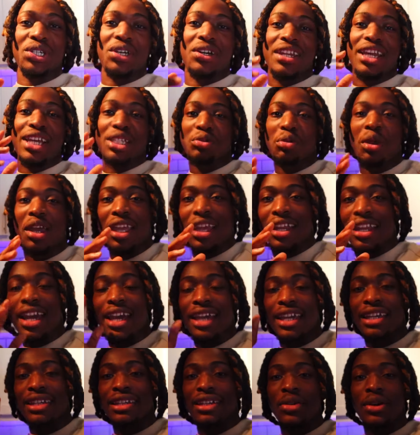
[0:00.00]
y'all. That's why y'all
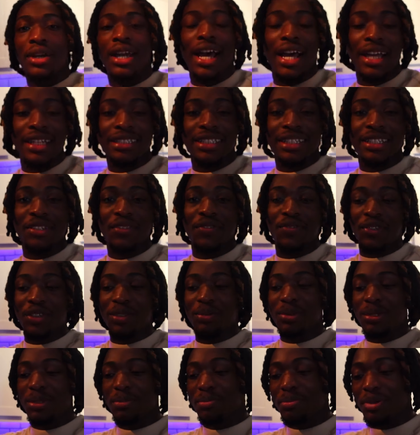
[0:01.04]
not getting no content. You feel me?